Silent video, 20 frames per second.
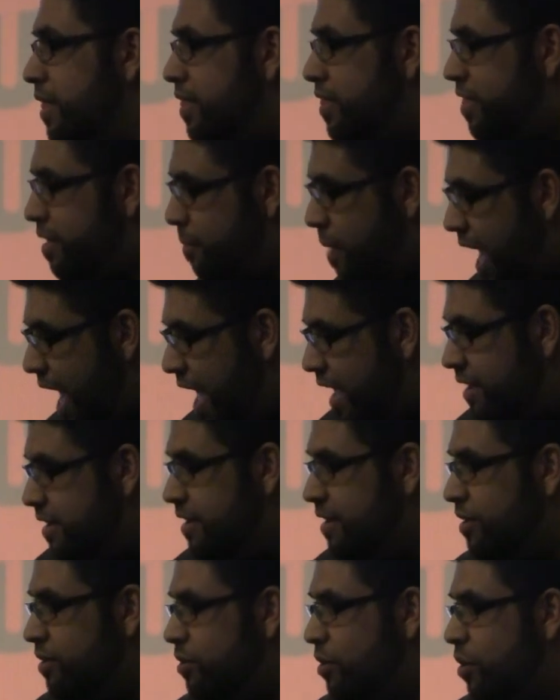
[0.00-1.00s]
The
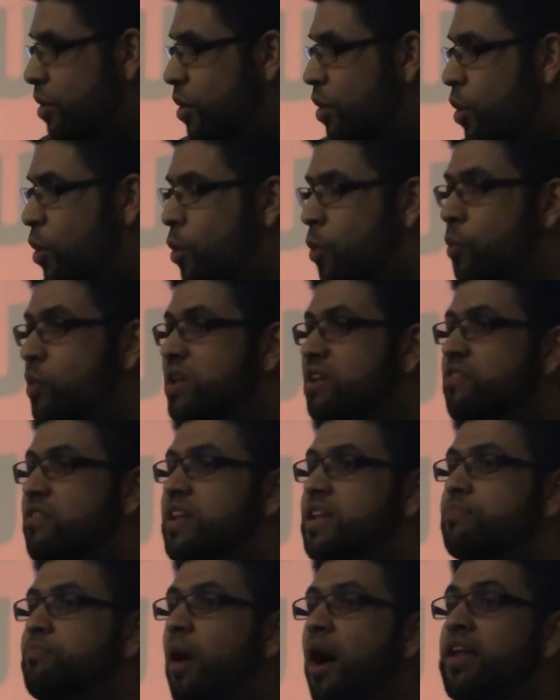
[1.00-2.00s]
man who was
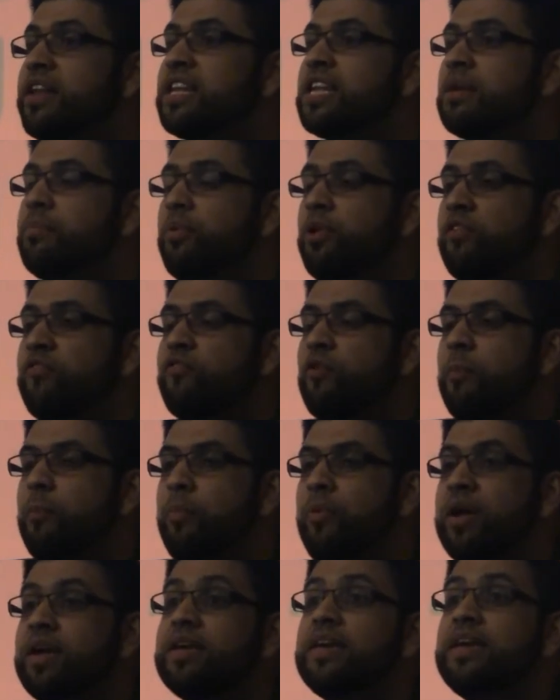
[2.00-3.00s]
responsible for
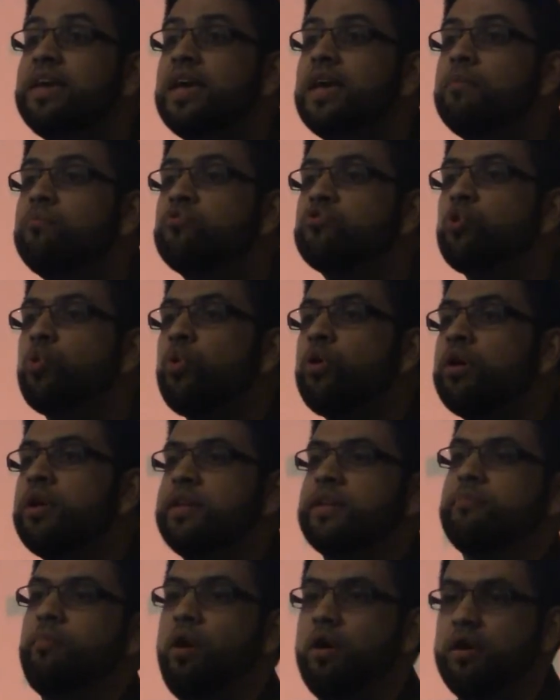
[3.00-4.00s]
bringing him toward
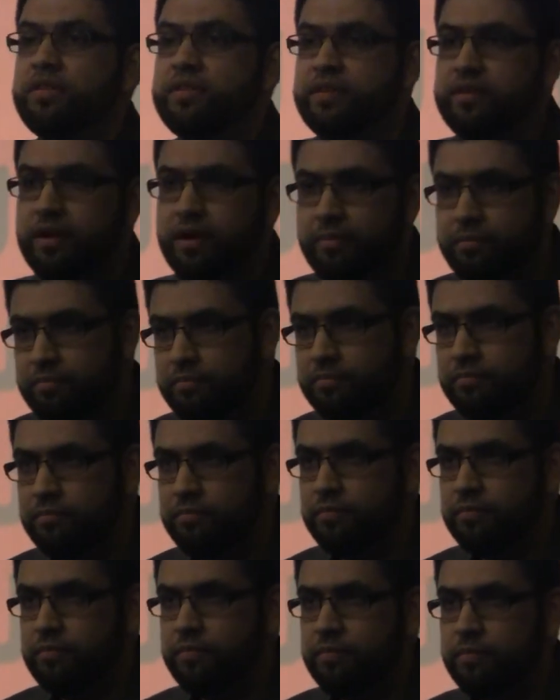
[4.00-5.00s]
his martyrdom.
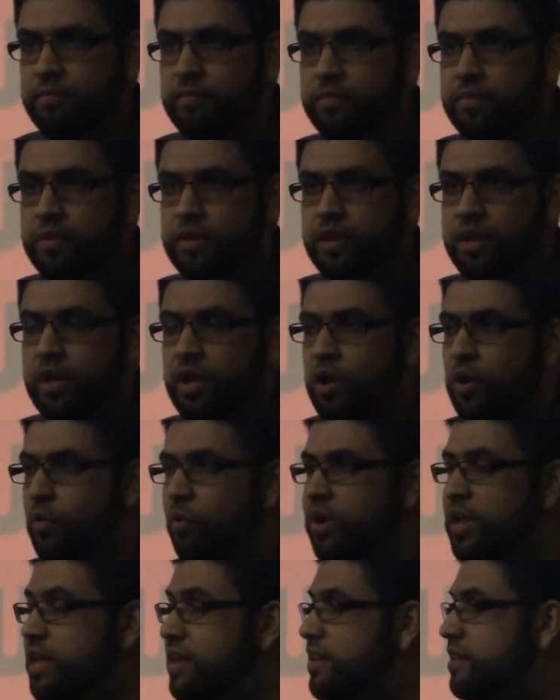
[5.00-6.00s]

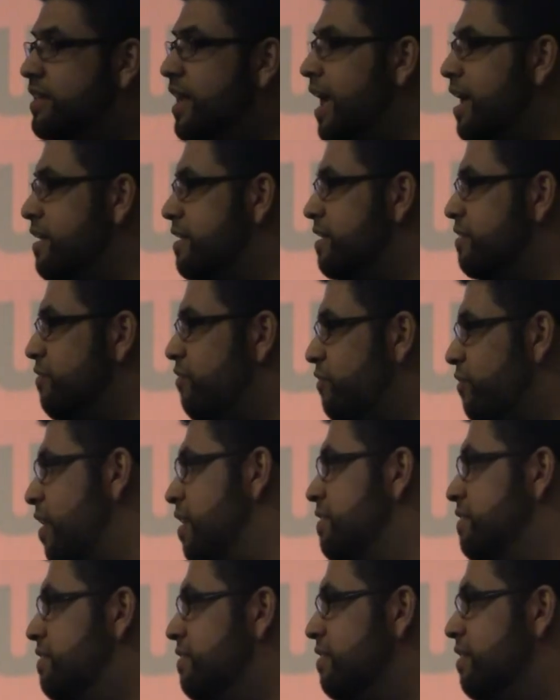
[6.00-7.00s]
When he stands in
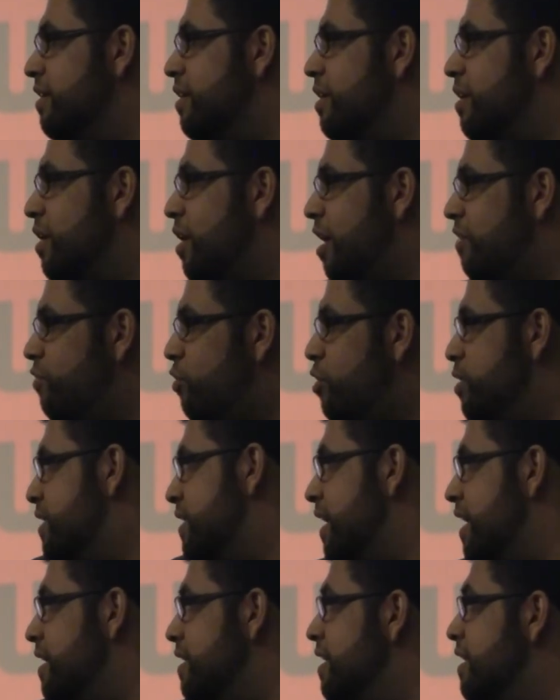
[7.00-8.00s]
front of
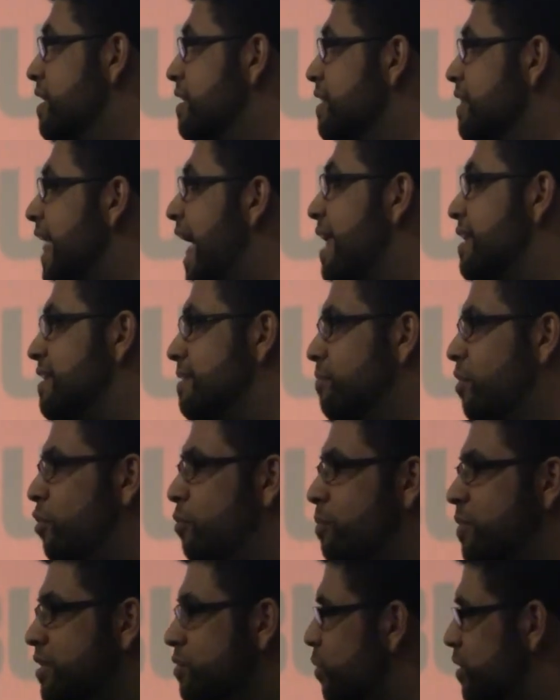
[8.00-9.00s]
Hussain in his last
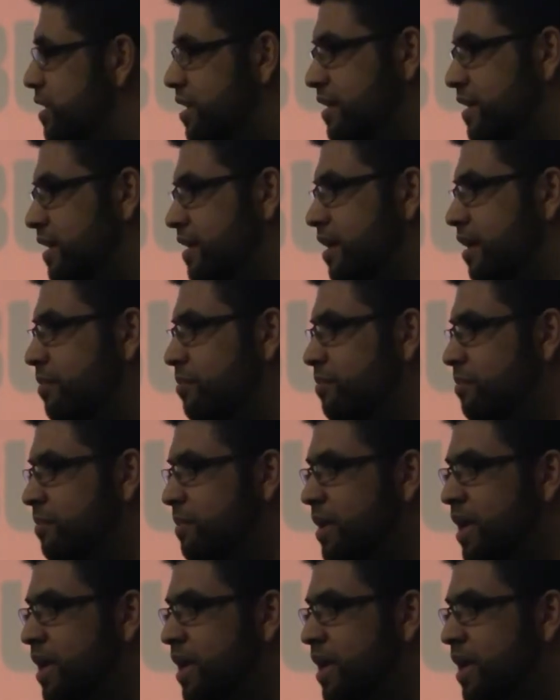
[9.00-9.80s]
moment, what does he come?